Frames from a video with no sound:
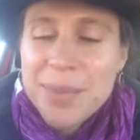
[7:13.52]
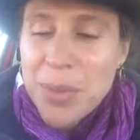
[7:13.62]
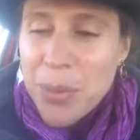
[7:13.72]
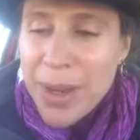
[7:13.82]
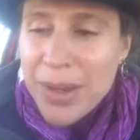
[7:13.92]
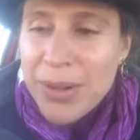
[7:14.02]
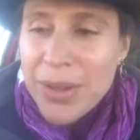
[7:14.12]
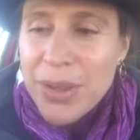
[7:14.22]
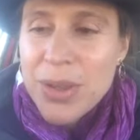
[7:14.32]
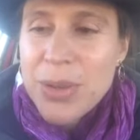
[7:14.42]
where
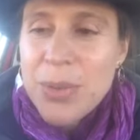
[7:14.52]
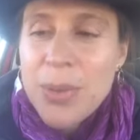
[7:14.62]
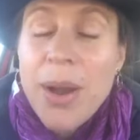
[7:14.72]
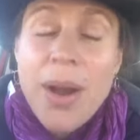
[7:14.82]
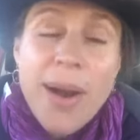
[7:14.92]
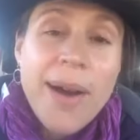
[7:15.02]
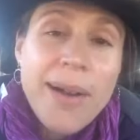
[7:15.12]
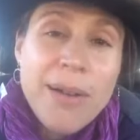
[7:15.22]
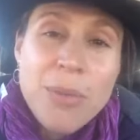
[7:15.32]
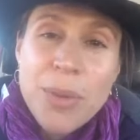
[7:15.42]
you
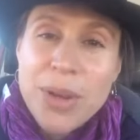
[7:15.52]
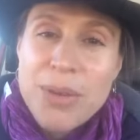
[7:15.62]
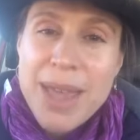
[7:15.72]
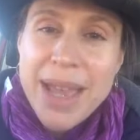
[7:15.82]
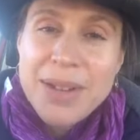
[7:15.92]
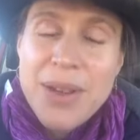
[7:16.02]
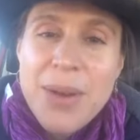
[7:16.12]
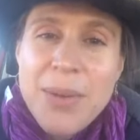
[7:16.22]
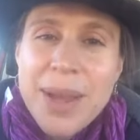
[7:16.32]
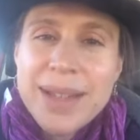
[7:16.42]
are and where you can
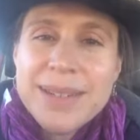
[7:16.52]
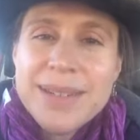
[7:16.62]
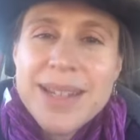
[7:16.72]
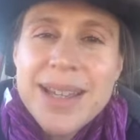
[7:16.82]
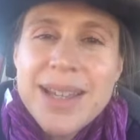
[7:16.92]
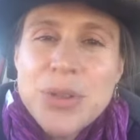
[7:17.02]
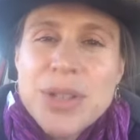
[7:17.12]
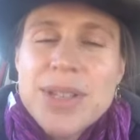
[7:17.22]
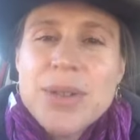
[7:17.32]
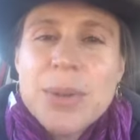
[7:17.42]
go, and
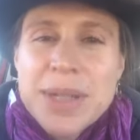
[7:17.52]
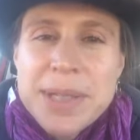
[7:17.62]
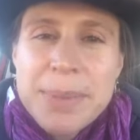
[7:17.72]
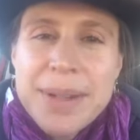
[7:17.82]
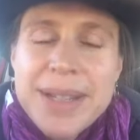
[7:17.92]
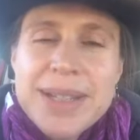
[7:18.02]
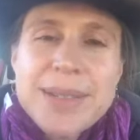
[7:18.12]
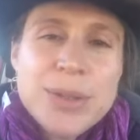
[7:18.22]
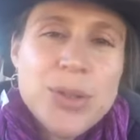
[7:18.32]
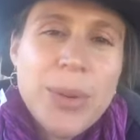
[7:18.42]
just to experience
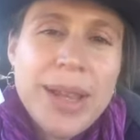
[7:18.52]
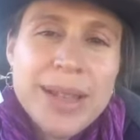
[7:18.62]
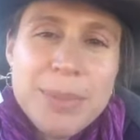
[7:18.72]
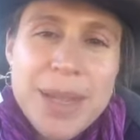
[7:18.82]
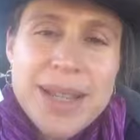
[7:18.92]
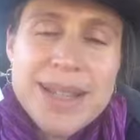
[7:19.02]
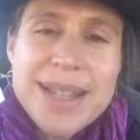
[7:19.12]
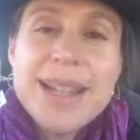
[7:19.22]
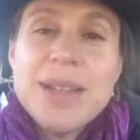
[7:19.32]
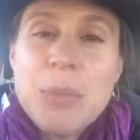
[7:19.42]
the joy and peace
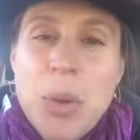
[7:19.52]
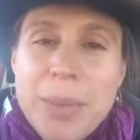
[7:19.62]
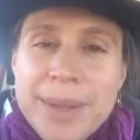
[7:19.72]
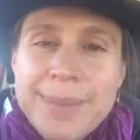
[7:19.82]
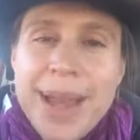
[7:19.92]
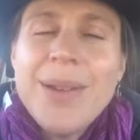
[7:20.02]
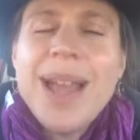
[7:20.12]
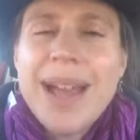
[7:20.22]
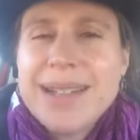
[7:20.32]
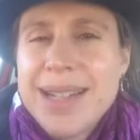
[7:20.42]
in the moment, how
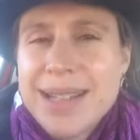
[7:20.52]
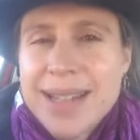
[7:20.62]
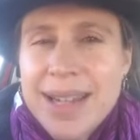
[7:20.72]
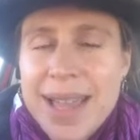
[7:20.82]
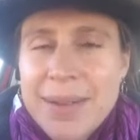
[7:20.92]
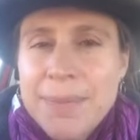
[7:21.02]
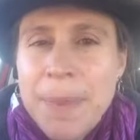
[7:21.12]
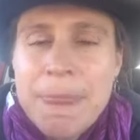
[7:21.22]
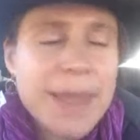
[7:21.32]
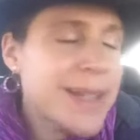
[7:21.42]
to access it again.
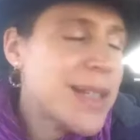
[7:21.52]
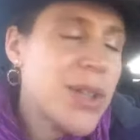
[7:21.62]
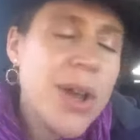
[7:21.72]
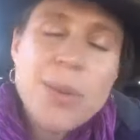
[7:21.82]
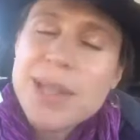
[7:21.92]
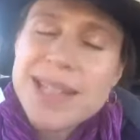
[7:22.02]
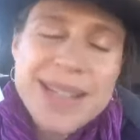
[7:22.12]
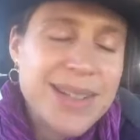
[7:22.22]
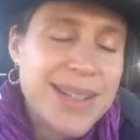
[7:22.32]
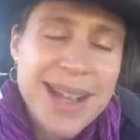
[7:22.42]
Because it's always
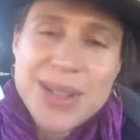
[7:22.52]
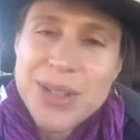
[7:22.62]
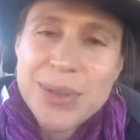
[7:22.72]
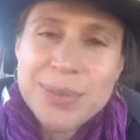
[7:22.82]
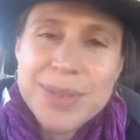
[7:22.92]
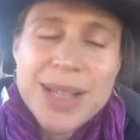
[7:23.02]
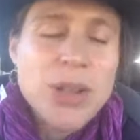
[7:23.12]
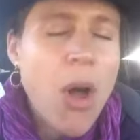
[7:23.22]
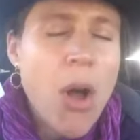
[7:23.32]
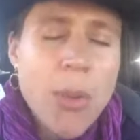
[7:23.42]
inside you. It's
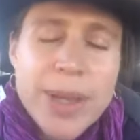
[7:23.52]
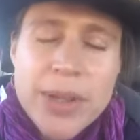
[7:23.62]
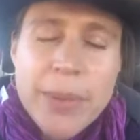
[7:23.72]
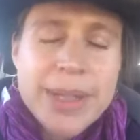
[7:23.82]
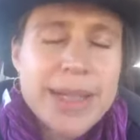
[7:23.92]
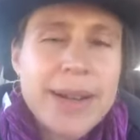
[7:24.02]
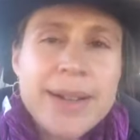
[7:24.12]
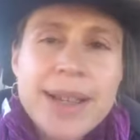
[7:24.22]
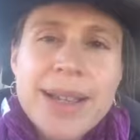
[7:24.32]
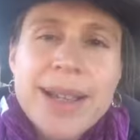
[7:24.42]
always, always there.
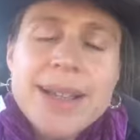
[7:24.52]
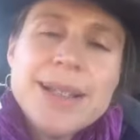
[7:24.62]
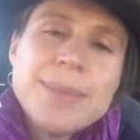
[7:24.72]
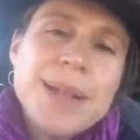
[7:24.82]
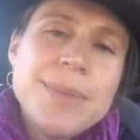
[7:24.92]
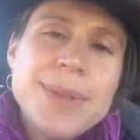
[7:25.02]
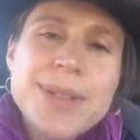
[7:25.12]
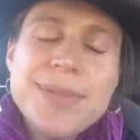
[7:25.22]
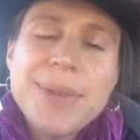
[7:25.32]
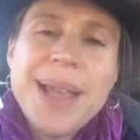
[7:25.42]
Sometimes we
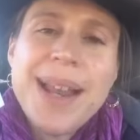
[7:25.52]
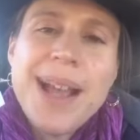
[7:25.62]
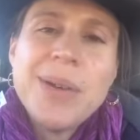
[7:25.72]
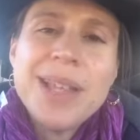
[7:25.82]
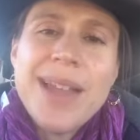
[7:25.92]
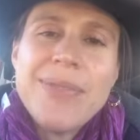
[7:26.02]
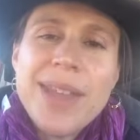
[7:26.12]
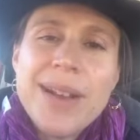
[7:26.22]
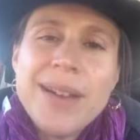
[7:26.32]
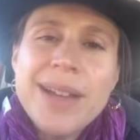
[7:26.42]
just forget how to get there.